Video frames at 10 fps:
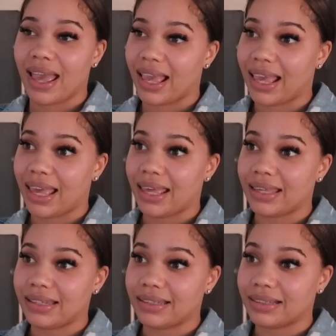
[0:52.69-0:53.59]

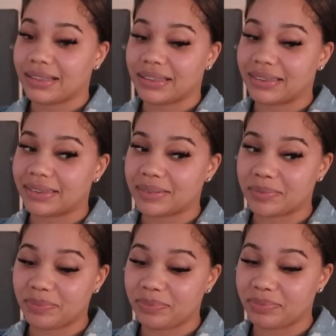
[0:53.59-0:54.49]
And
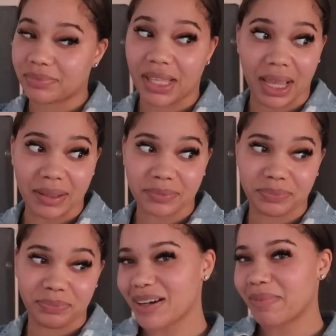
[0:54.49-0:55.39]
yeah
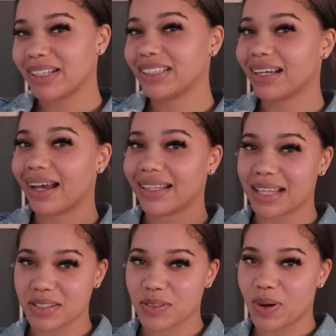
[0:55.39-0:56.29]
so make sure y'all hit
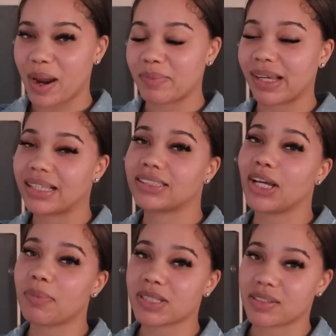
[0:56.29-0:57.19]
that subscribe button turn
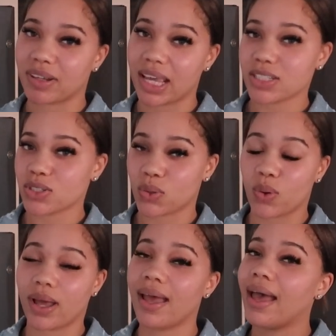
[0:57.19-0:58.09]
your post notifications
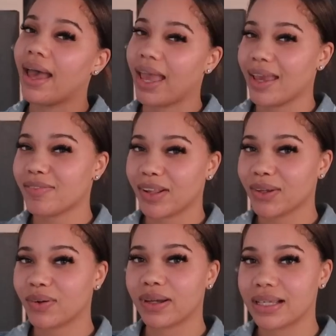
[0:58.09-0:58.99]
on and probably
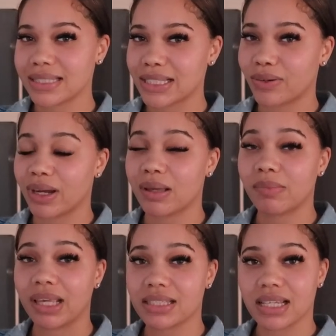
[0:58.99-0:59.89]
go on
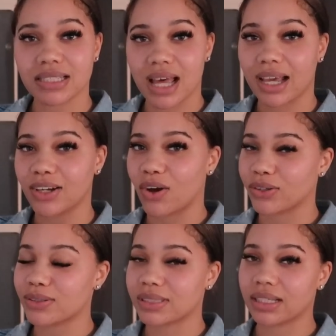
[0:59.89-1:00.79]
instagram and tiktok and all
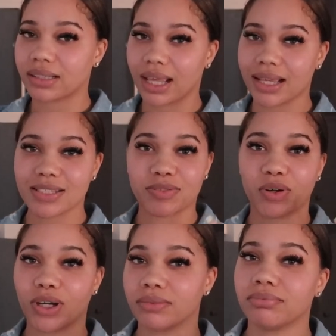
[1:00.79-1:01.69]
those good things
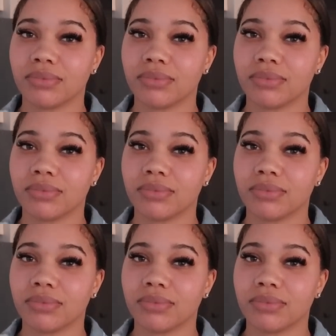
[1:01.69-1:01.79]
for